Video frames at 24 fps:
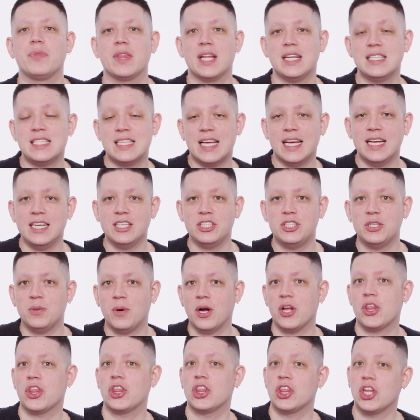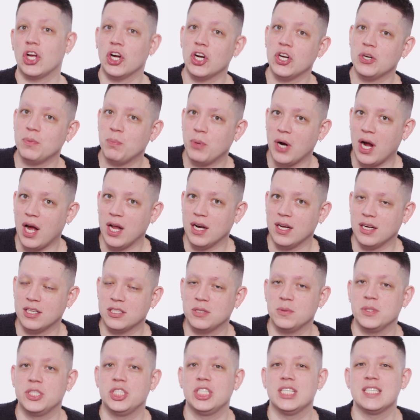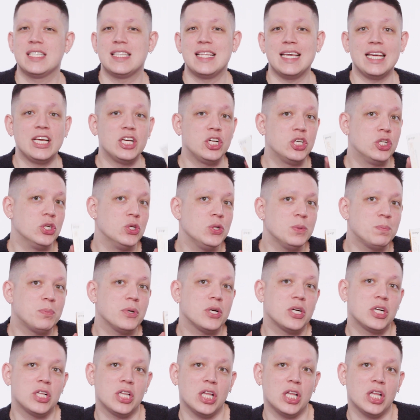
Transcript: Let's get into our third product, which is the Goop